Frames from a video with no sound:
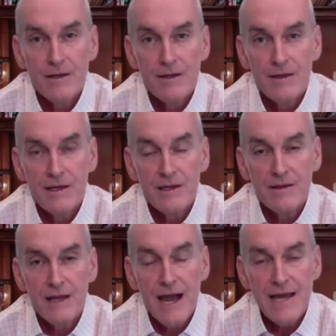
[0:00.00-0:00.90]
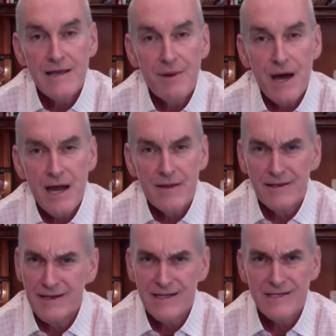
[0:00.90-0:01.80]
the idea behind it,
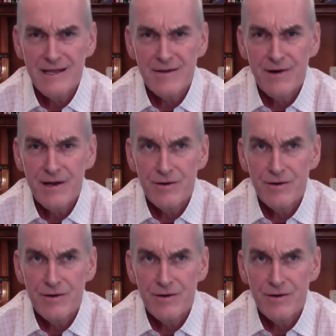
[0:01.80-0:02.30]
did I say that right?